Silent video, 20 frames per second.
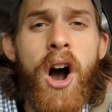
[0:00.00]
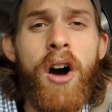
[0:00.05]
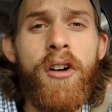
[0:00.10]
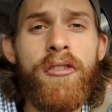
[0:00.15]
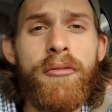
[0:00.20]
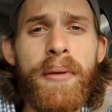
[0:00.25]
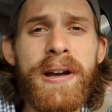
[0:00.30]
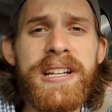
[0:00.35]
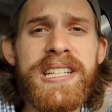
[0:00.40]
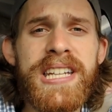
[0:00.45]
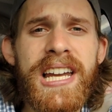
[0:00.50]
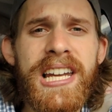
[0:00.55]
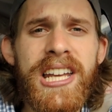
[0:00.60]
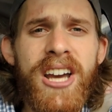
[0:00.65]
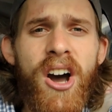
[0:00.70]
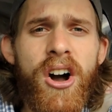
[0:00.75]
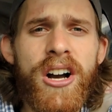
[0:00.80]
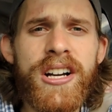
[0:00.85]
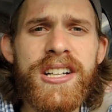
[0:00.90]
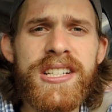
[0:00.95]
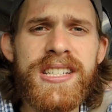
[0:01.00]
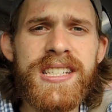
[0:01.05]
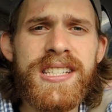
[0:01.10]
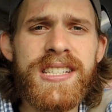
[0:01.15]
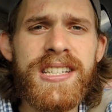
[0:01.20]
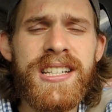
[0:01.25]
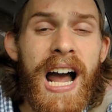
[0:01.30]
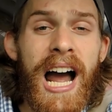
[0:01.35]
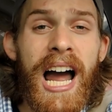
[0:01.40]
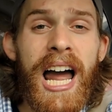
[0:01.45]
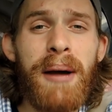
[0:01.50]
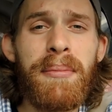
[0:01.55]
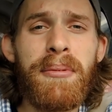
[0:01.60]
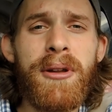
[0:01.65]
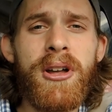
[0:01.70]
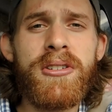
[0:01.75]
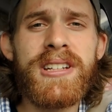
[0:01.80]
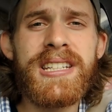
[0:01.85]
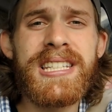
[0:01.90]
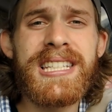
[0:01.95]
of my daily August. I
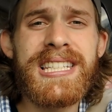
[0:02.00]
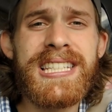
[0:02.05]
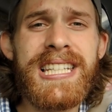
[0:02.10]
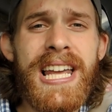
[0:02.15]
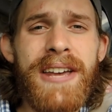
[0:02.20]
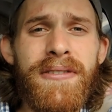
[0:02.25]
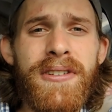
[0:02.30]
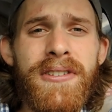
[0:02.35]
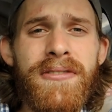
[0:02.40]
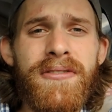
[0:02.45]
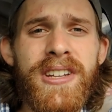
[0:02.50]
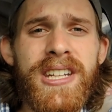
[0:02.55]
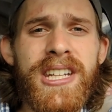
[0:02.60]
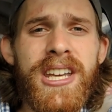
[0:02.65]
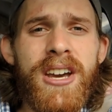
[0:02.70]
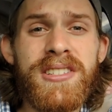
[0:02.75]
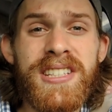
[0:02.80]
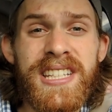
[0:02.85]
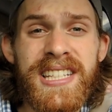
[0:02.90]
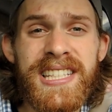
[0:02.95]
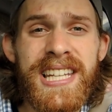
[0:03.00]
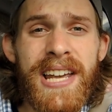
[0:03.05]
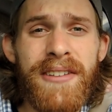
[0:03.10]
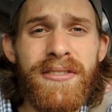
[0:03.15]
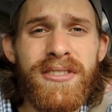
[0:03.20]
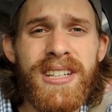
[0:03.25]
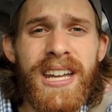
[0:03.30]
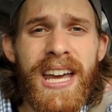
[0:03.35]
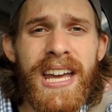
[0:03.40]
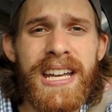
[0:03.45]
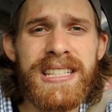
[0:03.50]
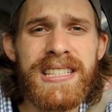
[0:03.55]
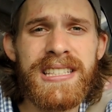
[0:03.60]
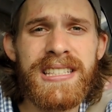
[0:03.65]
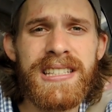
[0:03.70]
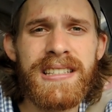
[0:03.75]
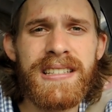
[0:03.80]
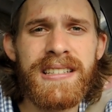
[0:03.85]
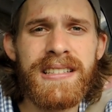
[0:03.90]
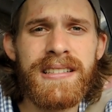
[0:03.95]
uploaded 7 videos in 7
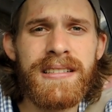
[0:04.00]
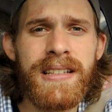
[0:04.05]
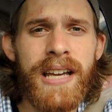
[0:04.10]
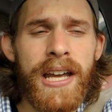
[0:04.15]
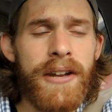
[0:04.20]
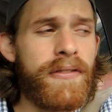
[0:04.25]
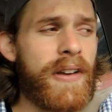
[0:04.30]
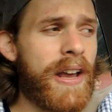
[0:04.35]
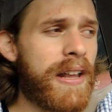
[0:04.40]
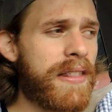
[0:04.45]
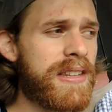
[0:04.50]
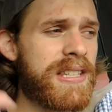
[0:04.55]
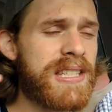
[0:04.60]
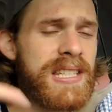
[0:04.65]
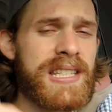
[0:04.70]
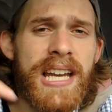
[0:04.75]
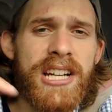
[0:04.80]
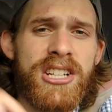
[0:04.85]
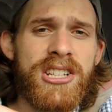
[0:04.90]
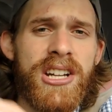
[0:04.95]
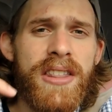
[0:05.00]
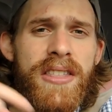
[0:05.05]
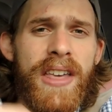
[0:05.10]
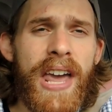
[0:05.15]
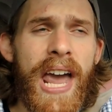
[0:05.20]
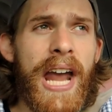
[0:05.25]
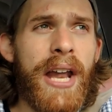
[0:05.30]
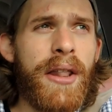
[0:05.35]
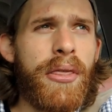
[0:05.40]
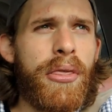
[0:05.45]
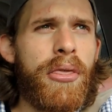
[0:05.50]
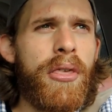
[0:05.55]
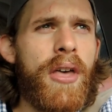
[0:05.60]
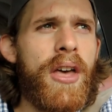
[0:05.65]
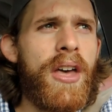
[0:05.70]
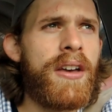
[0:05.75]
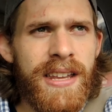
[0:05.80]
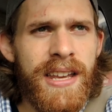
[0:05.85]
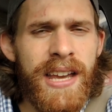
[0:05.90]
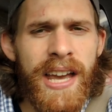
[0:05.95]
days. In fact, this is actually the
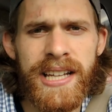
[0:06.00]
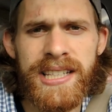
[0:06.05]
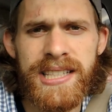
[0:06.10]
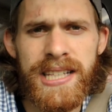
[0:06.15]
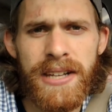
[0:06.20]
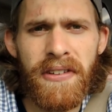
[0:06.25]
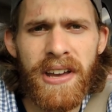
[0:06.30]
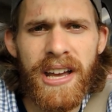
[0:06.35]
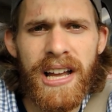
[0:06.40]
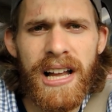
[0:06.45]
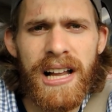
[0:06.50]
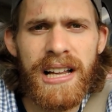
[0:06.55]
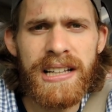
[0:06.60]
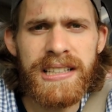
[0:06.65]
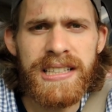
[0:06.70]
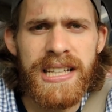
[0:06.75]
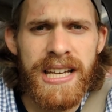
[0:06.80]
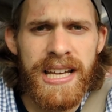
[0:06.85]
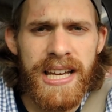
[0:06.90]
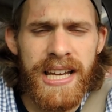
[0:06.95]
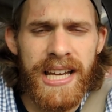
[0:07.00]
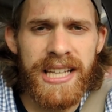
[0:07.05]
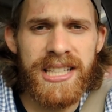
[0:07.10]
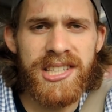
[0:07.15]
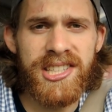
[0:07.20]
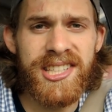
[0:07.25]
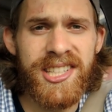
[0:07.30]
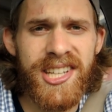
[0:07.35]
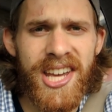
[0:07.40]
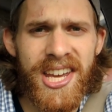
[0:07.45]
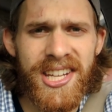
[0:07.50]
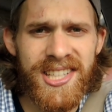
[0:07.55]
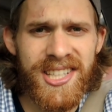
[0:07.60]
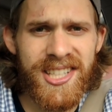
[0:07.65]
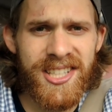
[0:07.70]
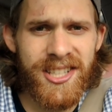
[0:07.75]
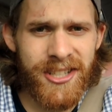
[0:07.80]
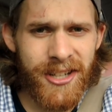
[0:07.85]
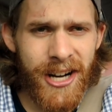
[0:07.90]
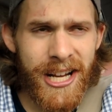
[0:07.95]
8th. It's difficult, it's
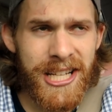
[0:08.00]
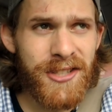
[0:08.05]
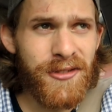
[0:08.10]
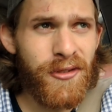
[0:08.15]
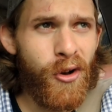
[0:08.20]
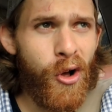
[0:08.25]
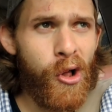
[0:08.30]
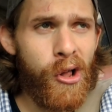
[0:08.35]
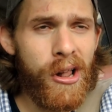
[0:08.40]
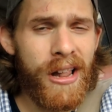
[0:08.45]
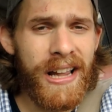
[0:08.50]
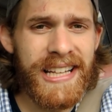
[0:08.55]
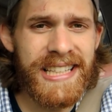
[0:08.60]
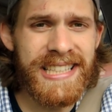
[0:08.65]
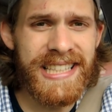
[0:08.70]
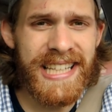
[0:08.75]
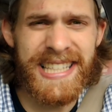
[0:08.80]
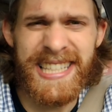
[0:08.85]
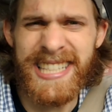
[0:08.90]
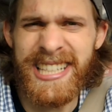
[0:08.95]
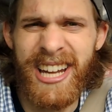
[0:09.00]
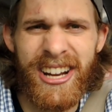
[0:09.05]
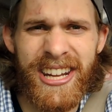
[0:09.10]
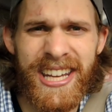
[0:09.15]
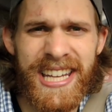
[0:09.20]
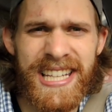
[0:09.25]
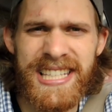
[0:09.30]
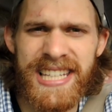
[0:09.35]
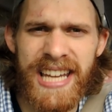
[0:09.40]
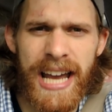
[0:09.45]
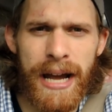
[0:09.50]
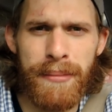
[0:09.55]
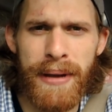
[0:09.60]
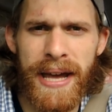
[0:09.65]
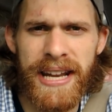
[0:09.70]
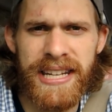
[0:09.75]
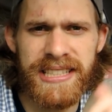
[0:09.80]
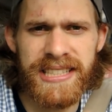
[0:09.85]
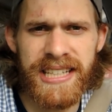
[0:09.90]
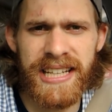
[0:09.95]
stressful, it's not easy. I'm
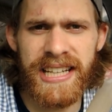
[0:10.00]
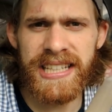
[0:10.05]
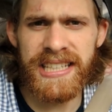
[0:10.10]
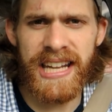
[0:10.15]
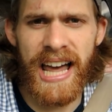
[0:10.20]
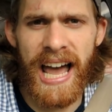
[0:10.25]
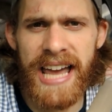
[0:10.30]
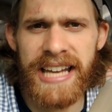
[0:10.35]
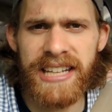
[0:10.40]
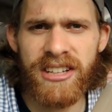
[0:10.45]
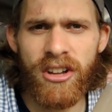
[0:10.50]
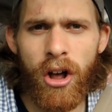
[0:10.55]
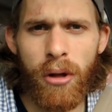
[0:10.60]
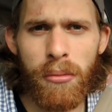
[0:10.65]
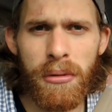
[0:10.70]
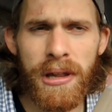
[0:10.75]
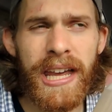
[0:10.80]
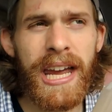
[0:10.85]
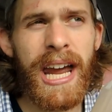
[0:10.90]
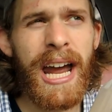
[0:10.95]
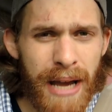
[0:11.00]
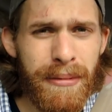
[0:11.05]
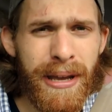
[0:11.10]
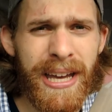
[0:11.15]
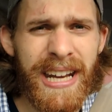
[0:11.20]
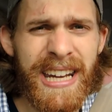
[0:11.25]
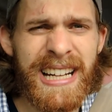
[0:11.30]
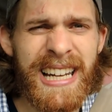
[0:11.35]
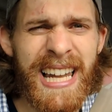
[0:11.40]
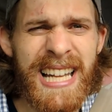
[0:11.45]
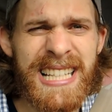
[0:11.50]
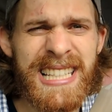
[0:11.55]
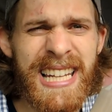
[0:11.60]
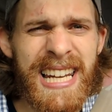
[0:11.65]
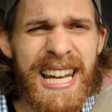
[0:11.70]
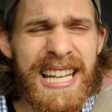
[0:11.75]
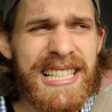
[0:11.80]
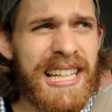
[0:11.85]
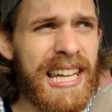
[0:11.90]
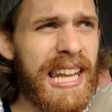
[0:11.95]
editing at night normally, I'm getting less
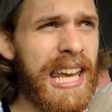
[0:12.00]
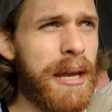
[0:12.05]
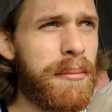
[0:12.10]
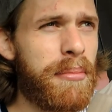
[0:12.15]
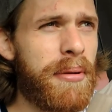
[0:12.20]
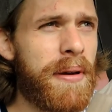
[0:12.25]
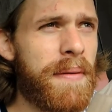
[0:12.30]
and less sleep.